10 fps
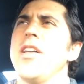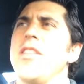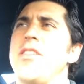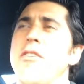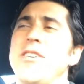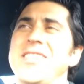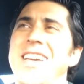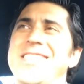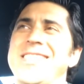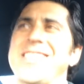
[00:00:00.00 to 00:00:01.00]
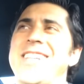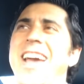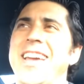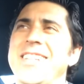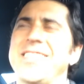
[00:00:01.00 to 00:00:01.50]
There is a
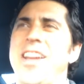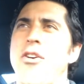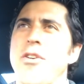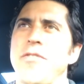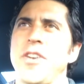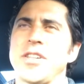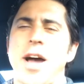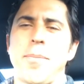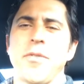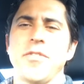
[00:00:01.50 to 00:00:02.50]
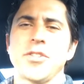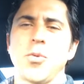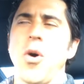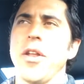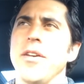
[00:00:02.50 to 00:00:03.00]
second tariff on top of this
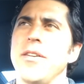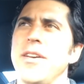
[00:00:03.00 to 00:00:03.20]
one,